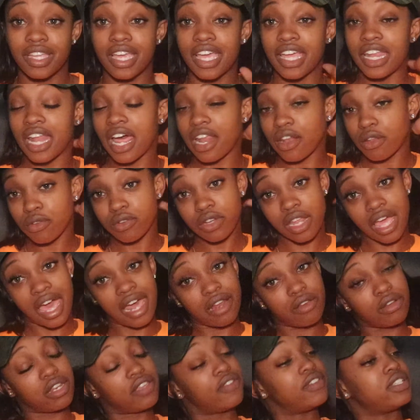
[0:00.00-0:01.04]
And I
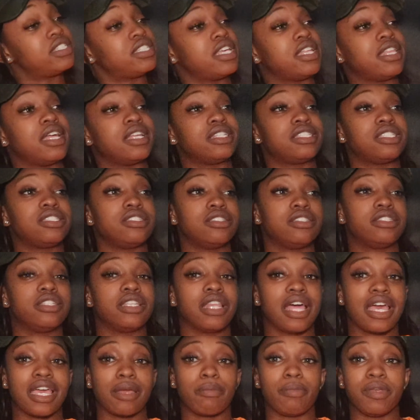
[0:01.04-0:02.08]
don't even say that
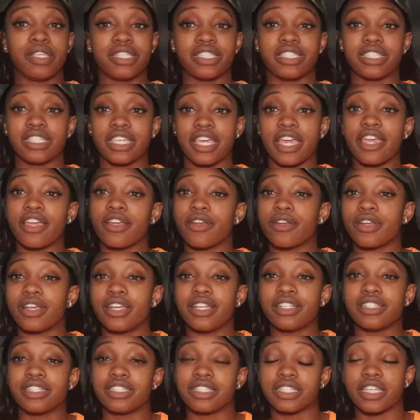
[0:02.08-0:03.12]
to, like, be scary,
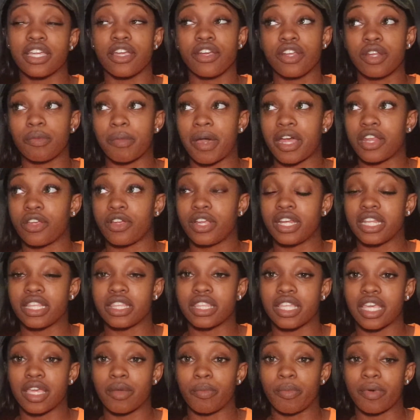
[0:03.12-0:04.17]
to scare anybody or
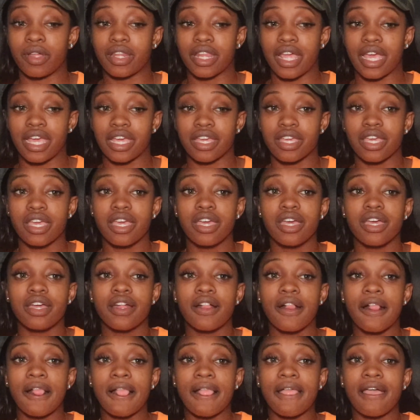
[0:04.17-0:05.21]
anything, but, like,
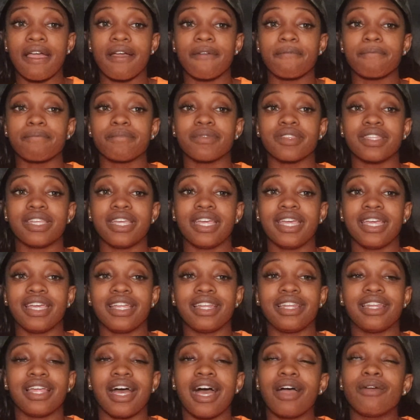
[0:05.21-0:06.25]

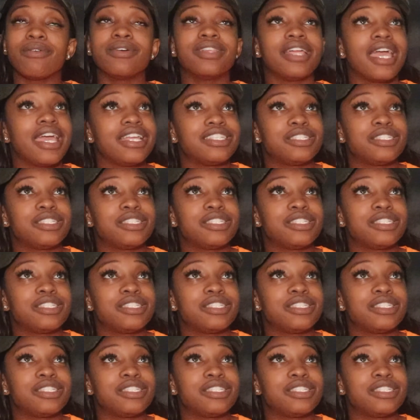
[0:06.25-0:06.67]
and I really